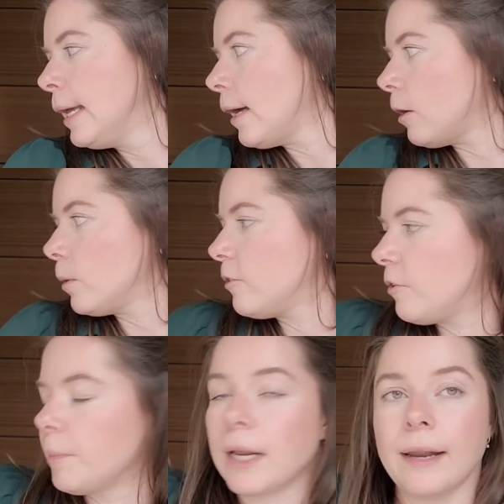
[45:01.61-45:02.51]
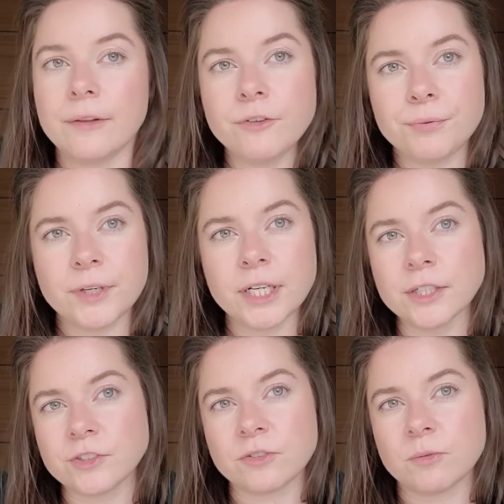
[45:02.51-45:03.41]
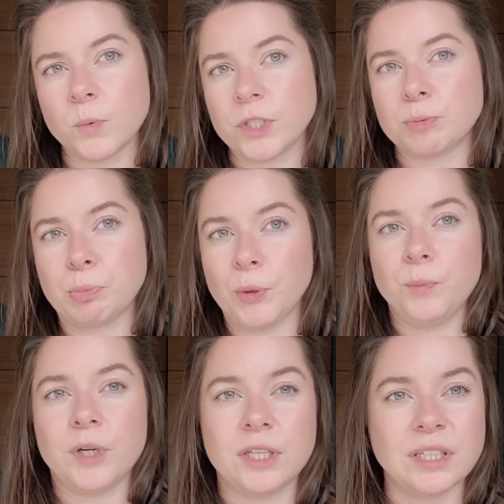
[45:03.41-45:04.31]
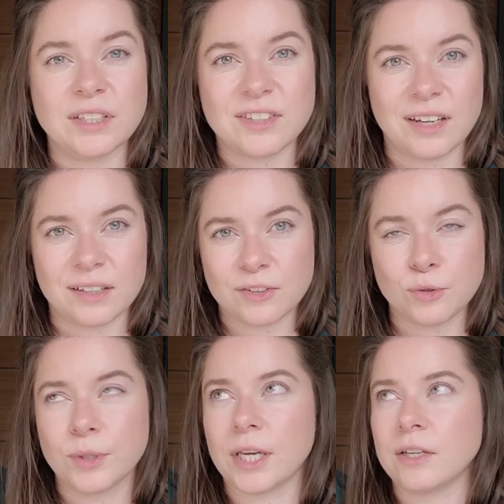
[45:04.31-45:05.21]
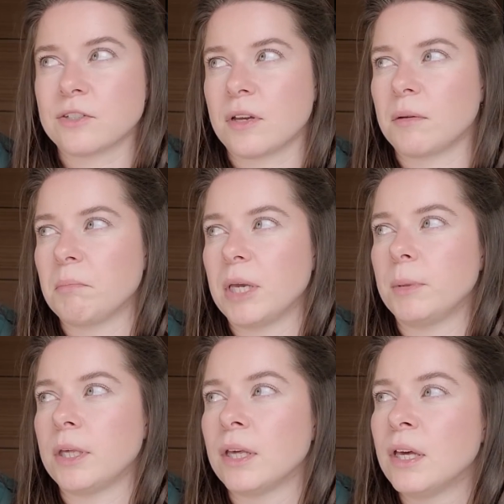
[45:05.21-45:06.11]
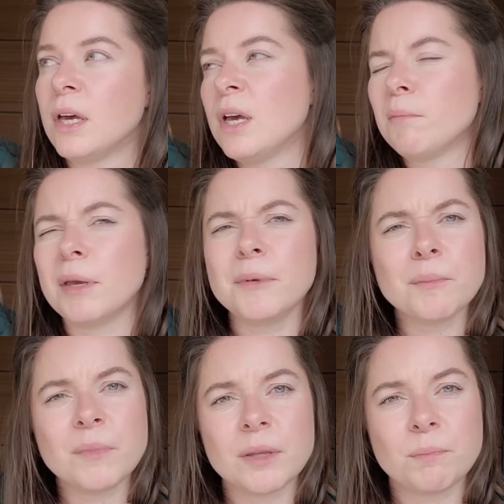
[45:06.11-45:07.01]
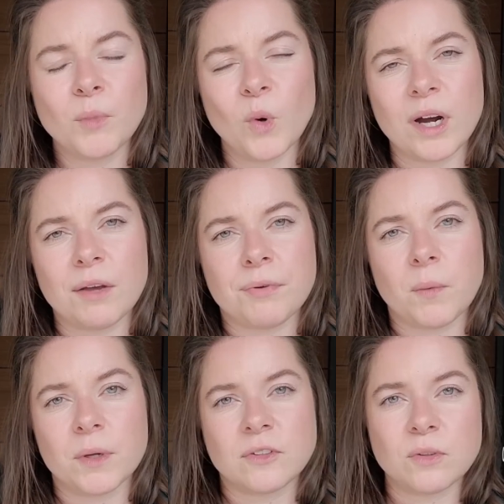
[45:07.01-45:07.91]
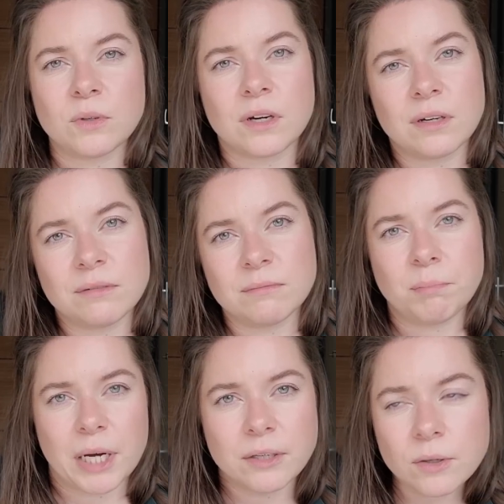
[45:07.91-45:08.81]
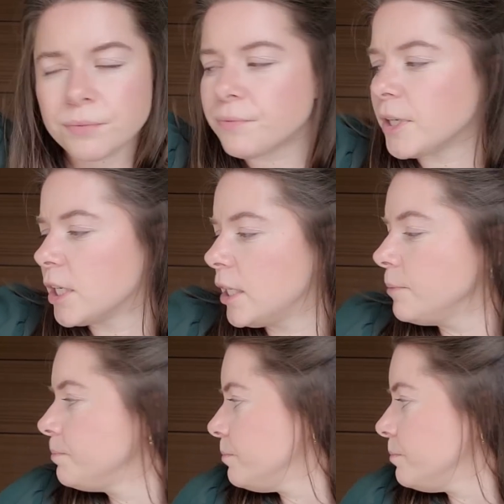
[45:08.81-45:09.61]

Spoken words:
I want to have my Lento finished, which probably needs like 2 days and maybe a bit more if I want to do the bind off again.